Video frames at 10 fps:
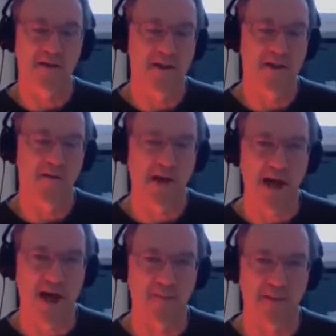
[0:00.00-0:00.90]
what
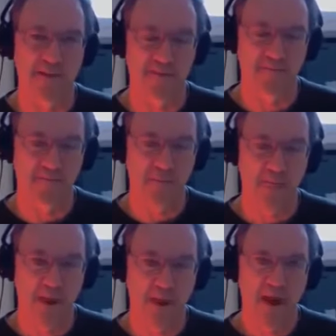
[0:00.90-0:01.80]
happens.
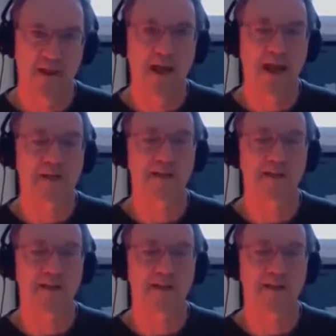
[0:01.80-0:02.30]
The next